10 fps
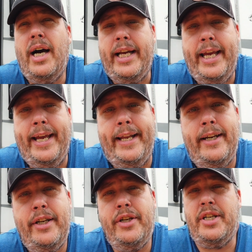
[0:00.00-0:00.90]

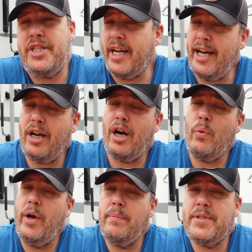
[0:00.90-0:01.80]
Again, you can check out our
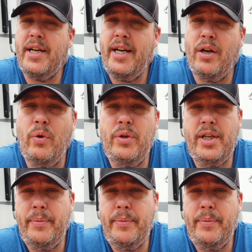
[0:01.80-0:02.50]
website on